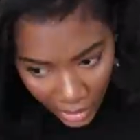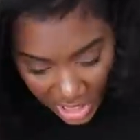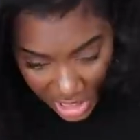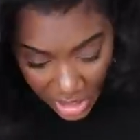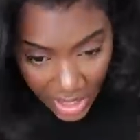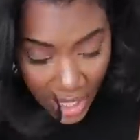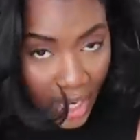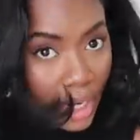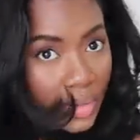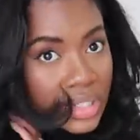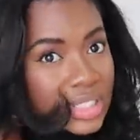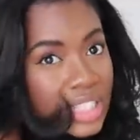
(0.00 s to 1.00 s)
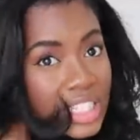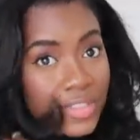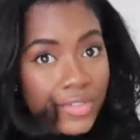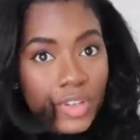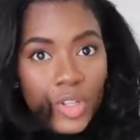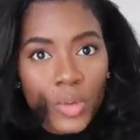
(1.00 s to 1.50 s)
wish the hair was this
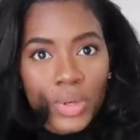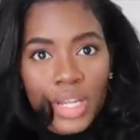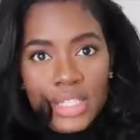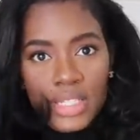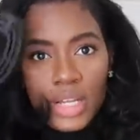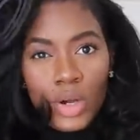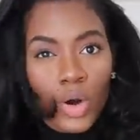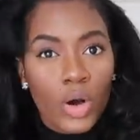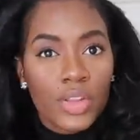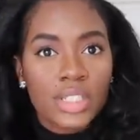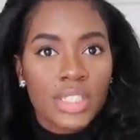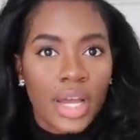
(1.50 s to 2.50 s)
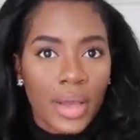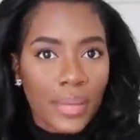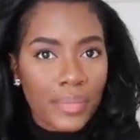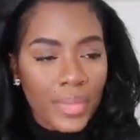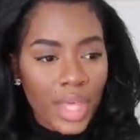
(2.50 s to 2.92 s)
voluminous like all the time.